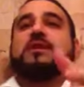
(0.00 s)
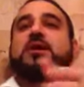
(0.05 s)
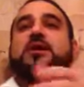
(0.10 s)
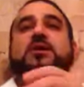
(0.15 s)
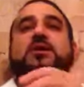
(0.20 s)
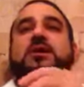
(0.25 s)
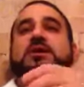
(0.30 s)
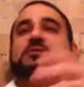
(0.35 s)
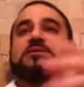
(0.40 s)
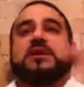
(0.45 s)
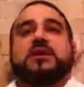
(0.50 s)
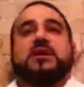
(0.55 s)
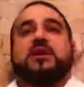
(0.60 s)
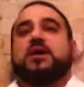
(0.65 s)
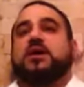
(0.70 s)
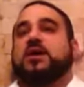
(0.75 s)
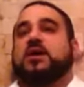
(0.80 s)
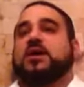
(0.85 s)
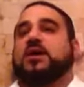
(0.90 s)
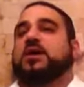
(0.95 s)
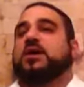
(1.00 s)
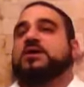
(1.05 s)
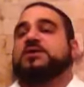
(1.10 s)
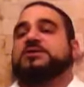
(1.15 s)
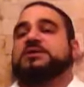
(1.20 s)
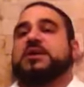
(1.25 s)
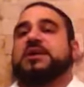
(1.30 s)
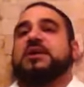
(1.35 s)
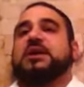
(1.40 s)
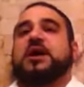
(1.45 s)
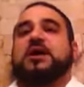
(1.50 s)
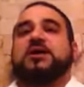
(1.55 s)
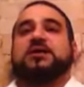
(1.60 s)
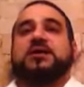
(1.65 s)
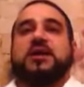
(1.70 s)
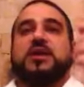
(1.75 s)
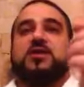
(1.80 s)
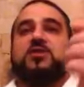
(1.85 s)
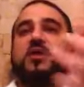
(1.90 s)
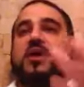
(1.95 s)
let's say, a synagogue
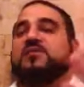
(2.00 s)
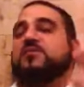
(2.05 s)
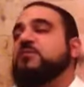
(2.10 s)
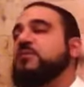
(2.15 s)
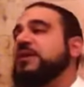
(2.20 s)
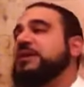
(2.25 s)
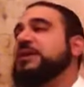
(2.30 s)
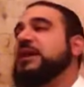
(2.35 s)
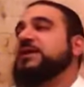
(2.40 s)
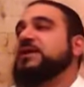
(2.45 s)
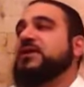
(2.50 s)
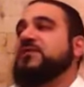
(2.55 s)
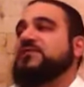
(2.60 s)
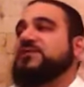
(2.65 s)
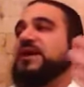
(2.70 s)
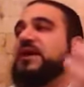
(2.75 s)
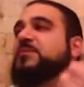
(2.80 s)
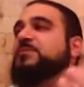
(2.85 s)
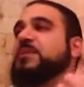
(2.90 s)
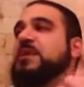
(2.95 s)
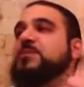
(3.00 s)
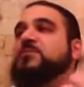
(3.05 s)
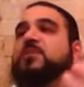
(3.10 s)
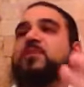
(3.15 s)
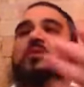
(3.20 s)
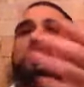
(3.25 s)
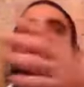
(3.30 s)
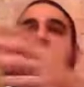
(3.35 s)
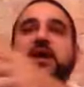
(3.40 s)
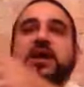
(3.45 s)
today, you have a minyan, you have 10 people,